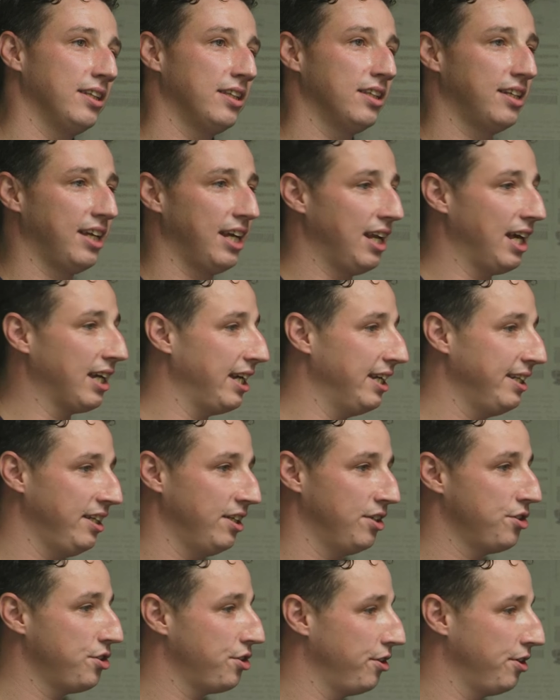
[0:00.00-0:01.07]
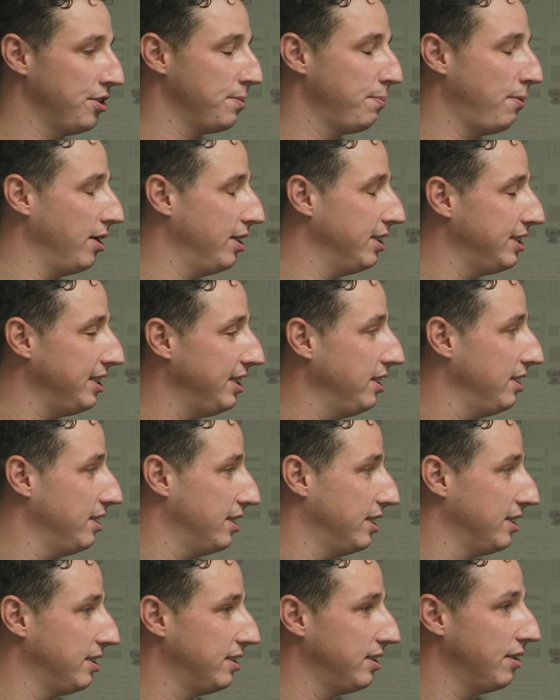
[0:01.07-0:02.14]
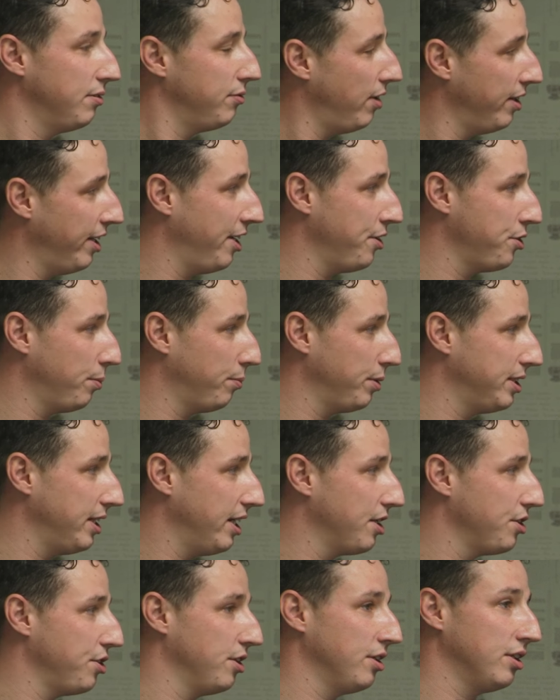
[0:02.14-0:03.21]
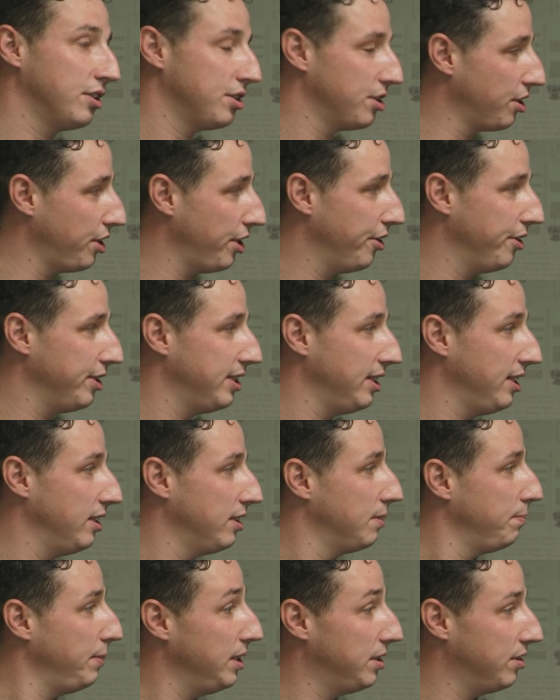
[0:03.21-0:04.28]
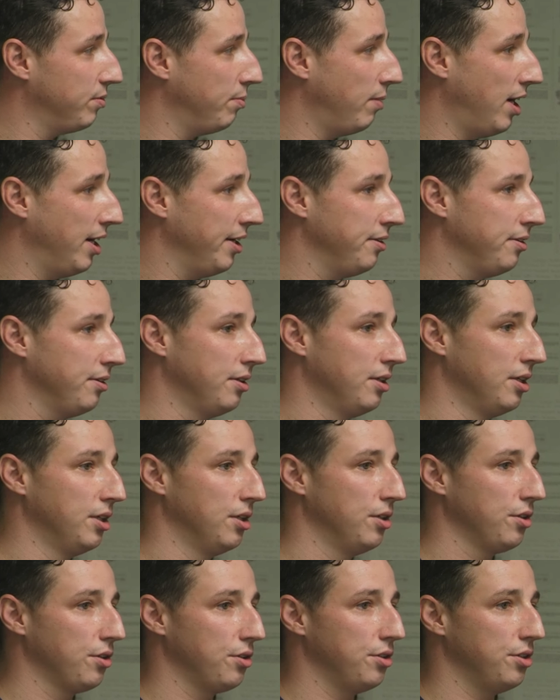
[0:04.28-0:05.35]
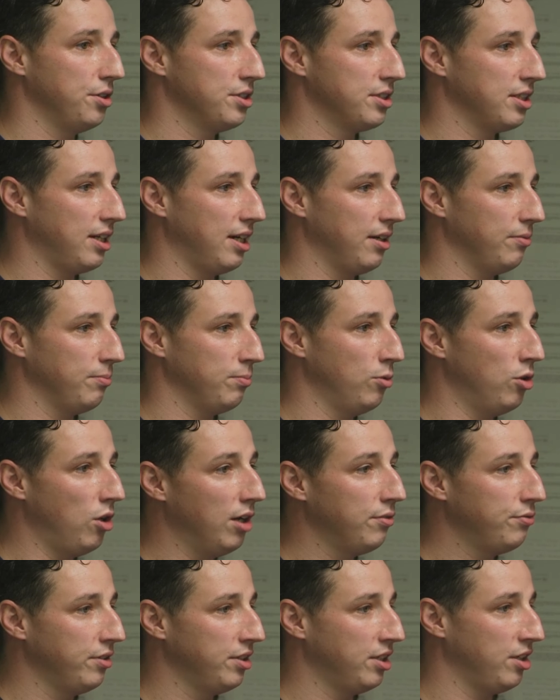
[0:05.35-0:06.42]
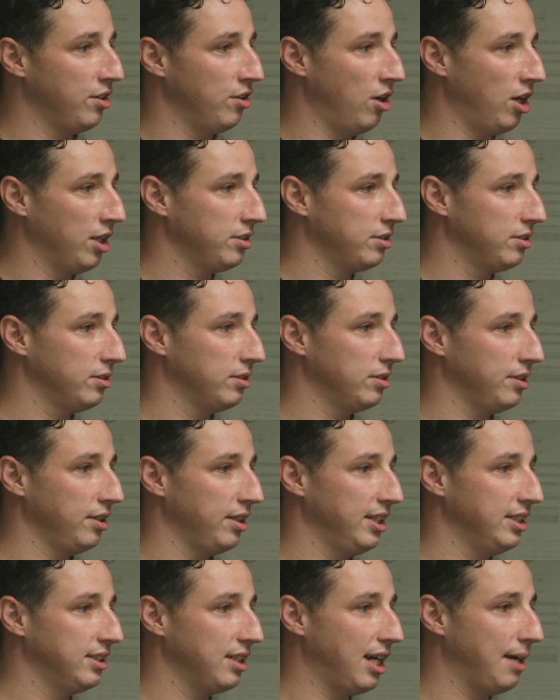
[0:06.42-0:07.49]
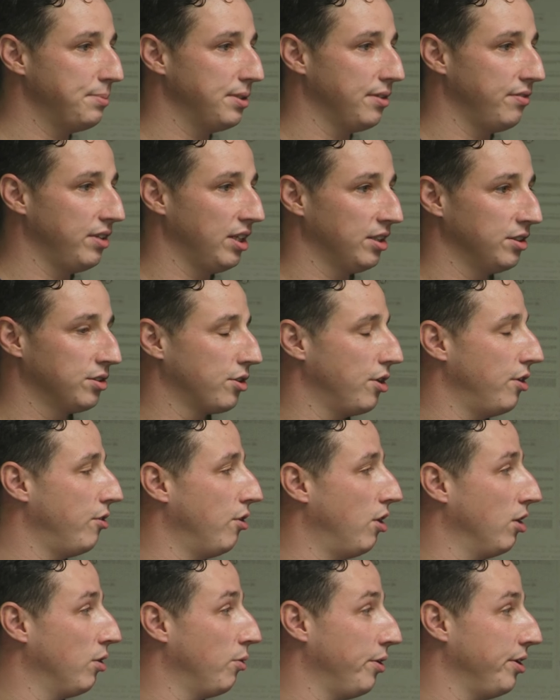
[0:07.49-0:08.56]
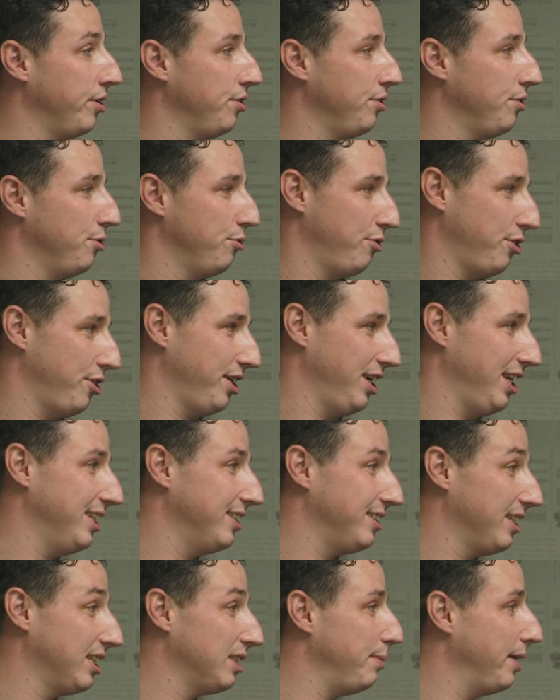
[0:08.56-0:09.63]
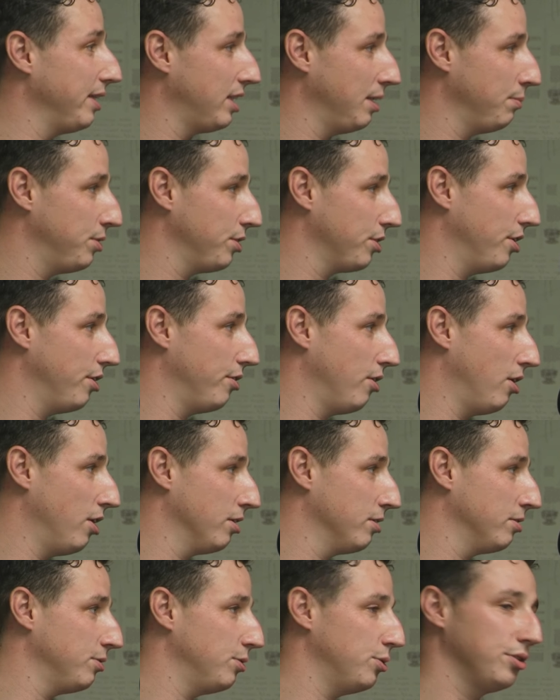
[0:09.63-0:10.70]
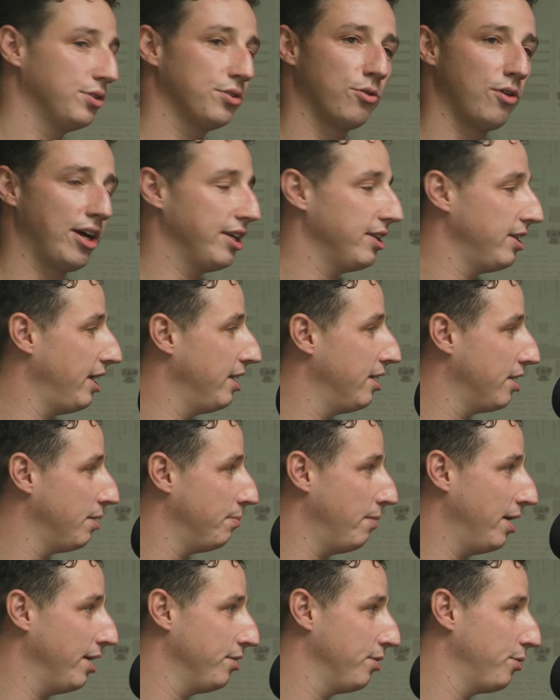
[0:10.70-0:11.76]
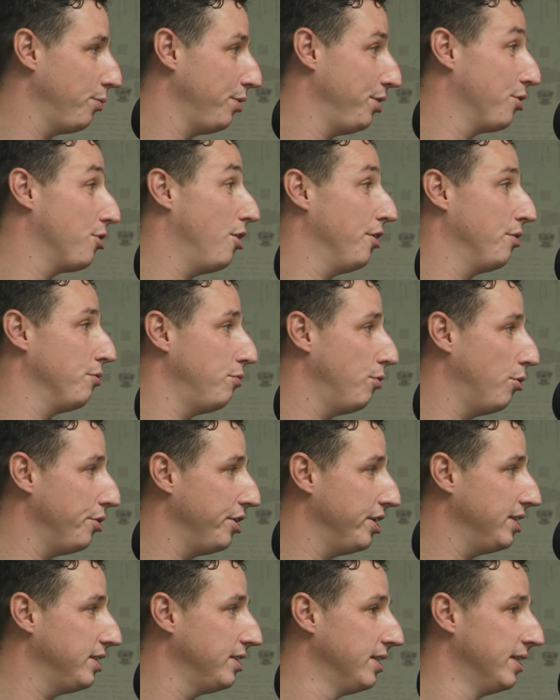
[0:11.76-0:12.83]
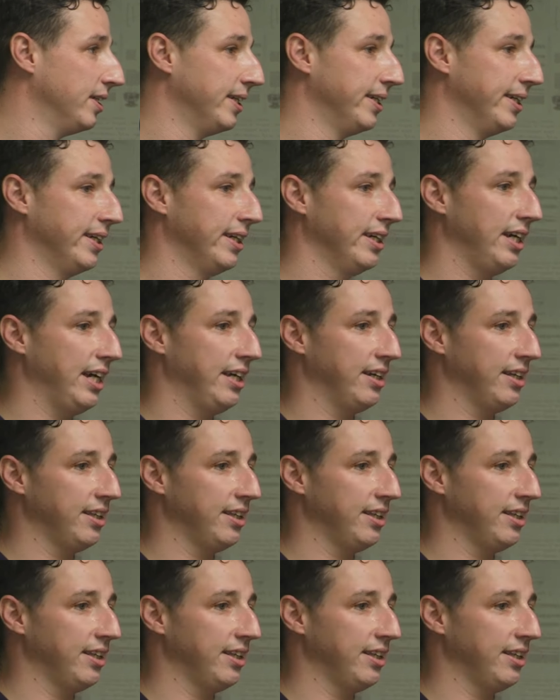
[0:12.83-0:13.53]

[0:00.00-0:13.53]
the day, like any insurance policy, it's a financial protection, it's security, it's peace of mind. Because more often than not, these types of things go wrong when you very least expect them to go wrong, or it's right at the end of the month when you can't afford it. And I